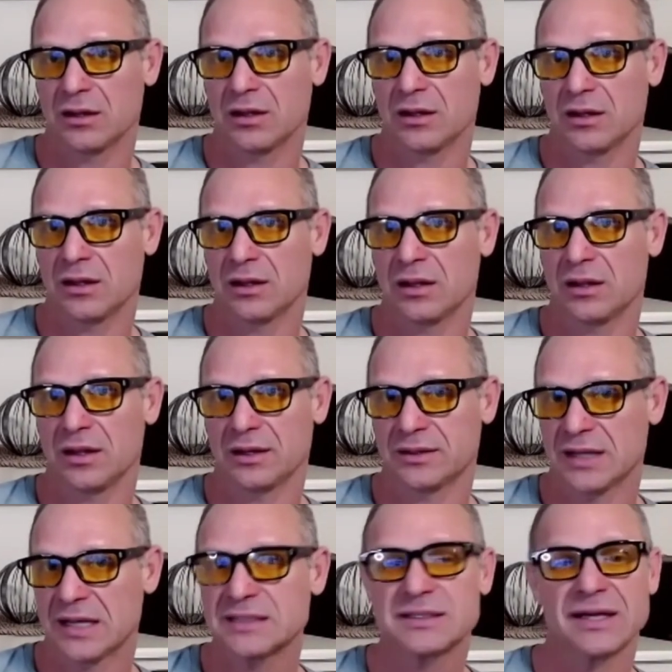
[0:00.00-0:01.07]
it
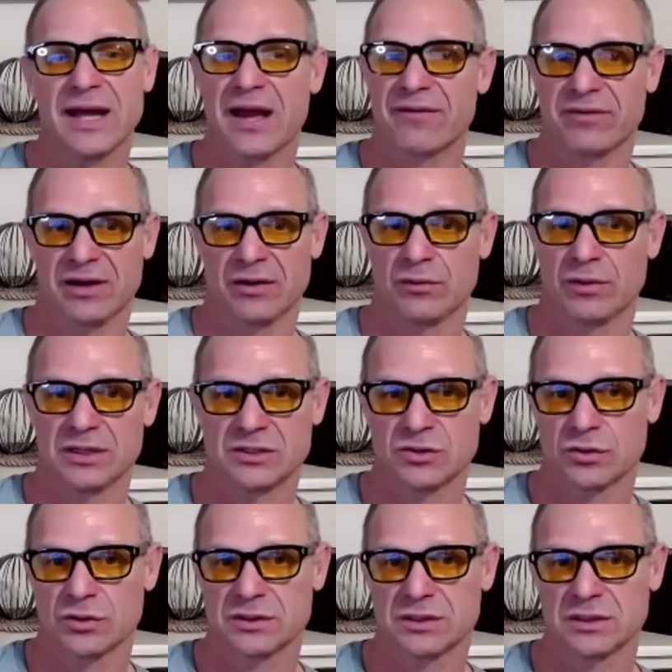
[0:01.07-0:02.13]
doesn't have any
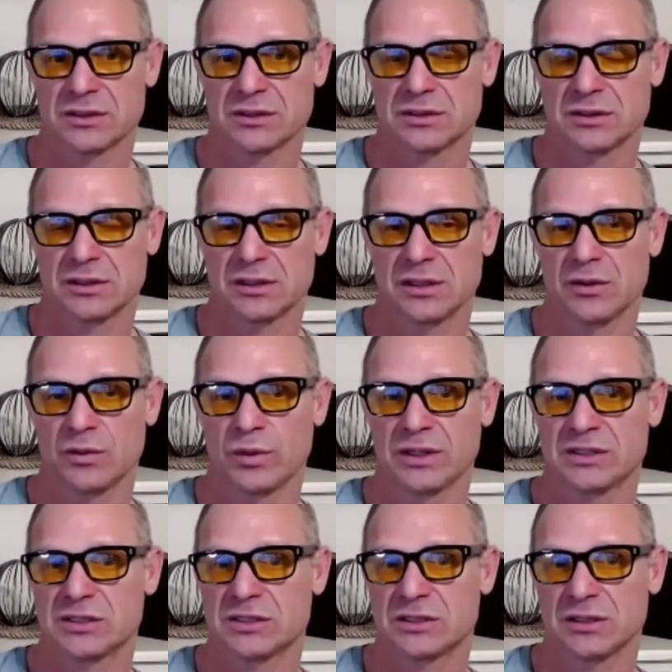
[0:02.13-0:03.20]
resources
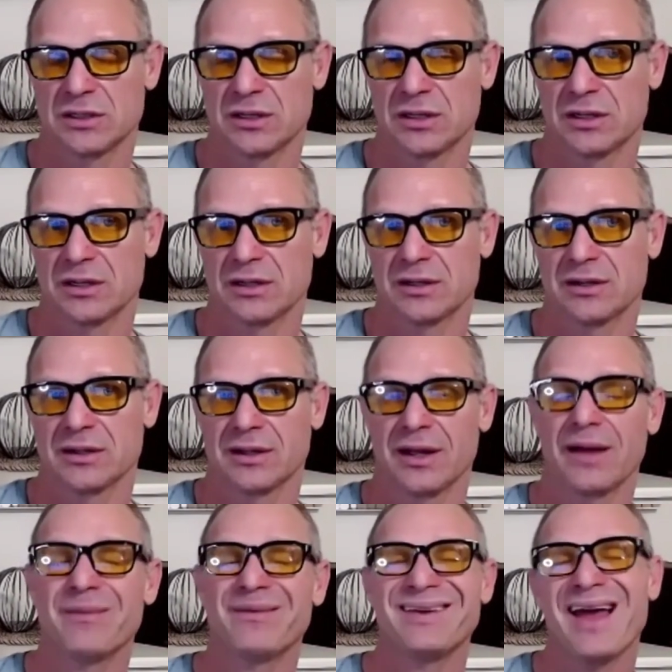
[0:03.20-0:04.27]
which
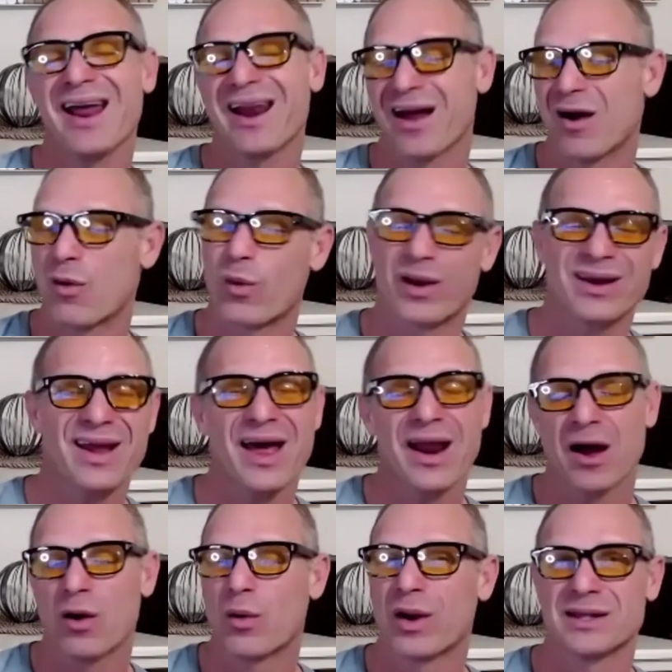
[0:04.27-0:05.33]
uh, not always. Not
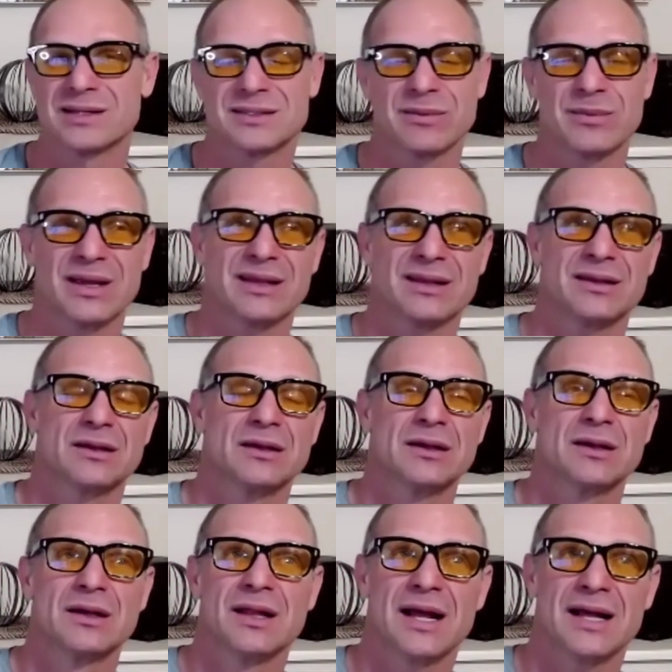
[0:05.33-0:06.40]
always. I mean,
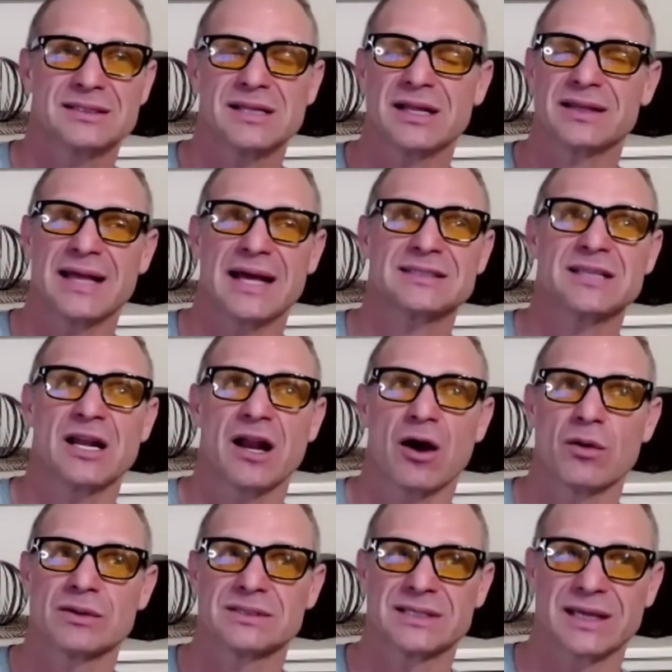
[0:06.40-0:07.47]
that's not, that's not
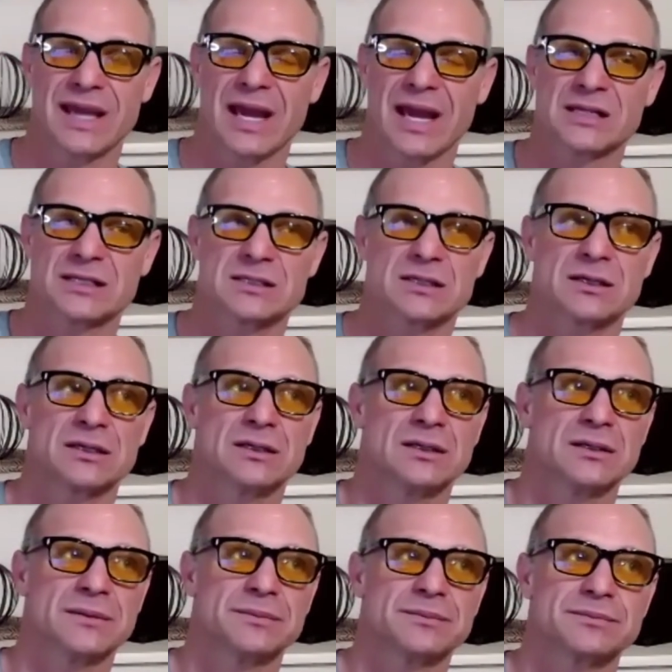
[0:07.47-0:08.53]
always the case.
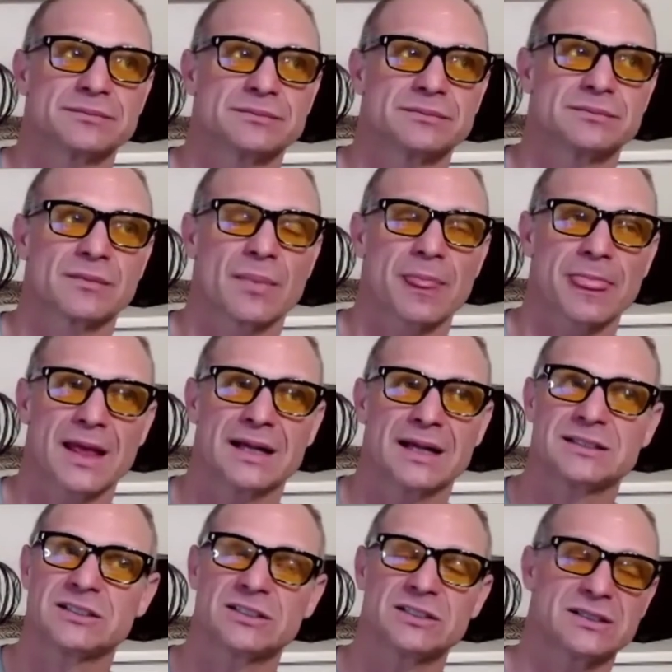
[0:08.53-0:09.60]

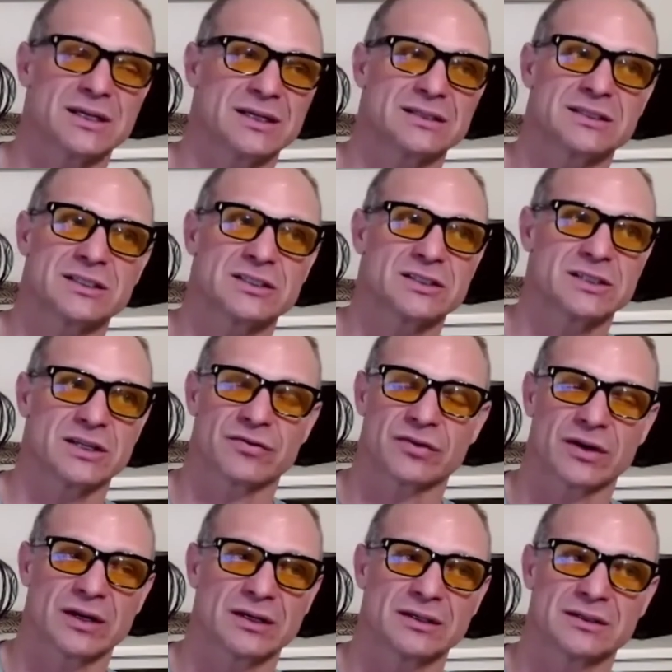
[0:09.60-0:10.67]
It's just it's just
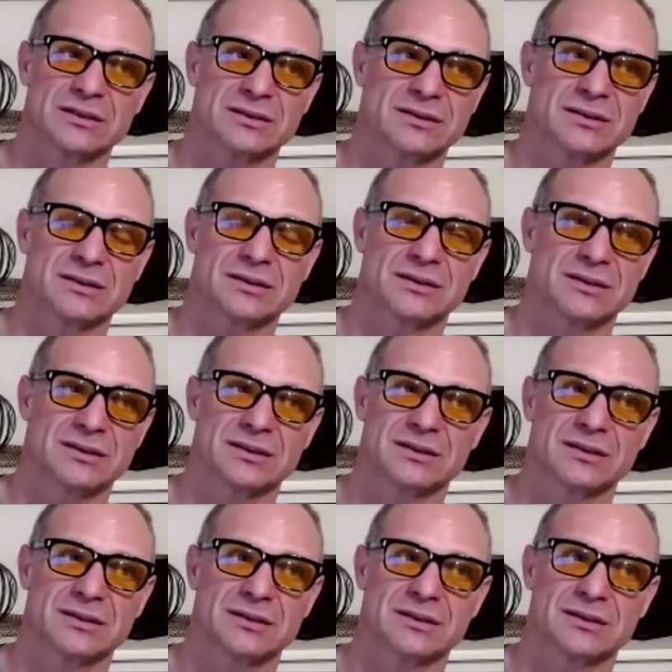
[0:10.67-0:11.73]
different.
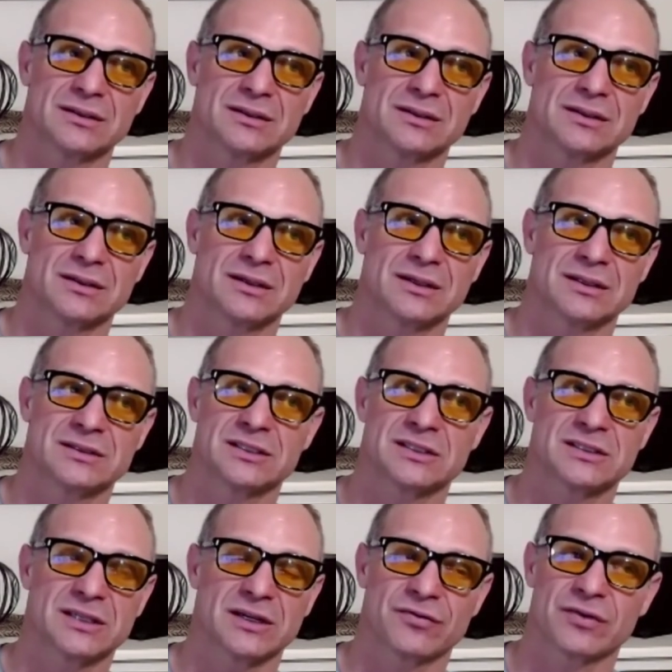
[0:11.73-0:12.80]
Yeah, it's
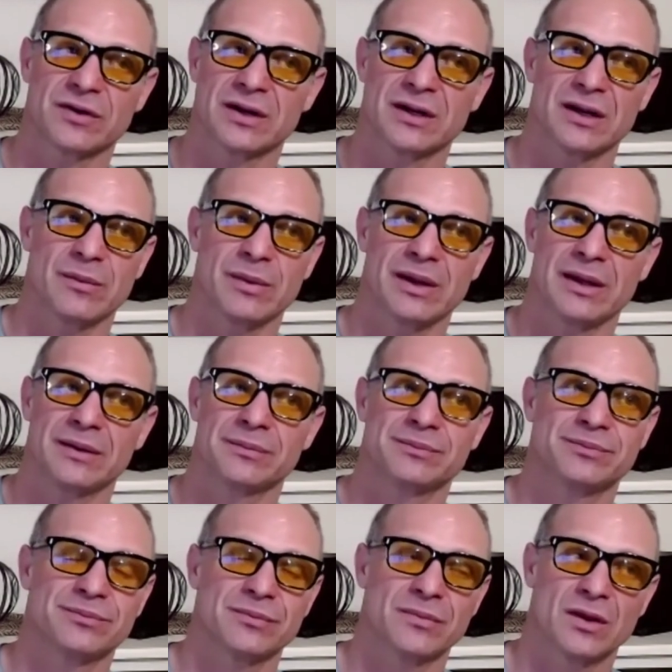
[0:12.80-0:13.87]
just different. I
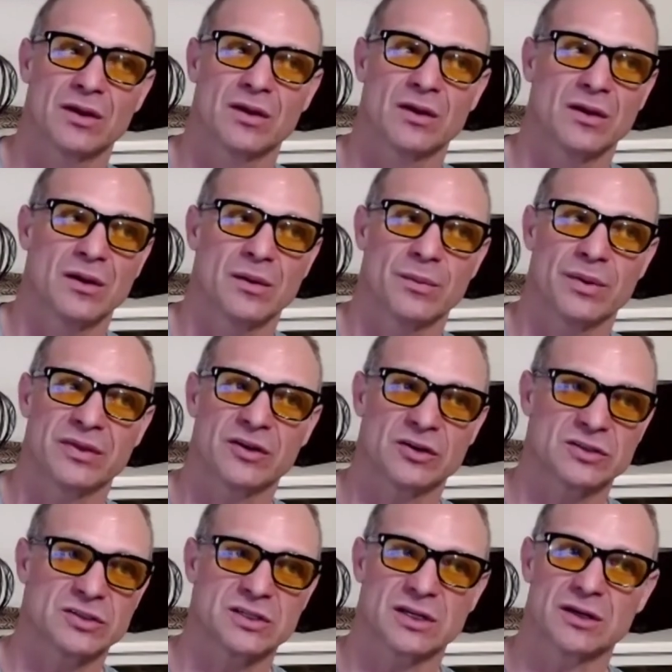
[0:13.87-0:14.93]
mean, but
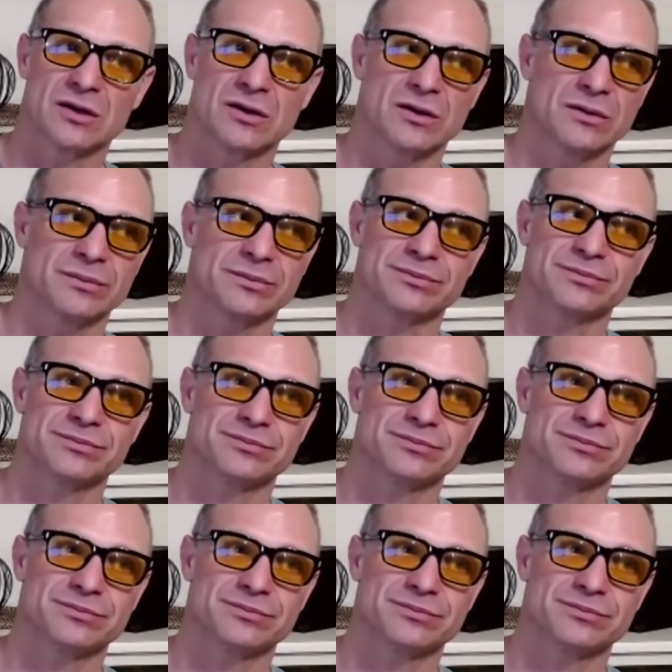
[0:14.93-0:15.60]
there's still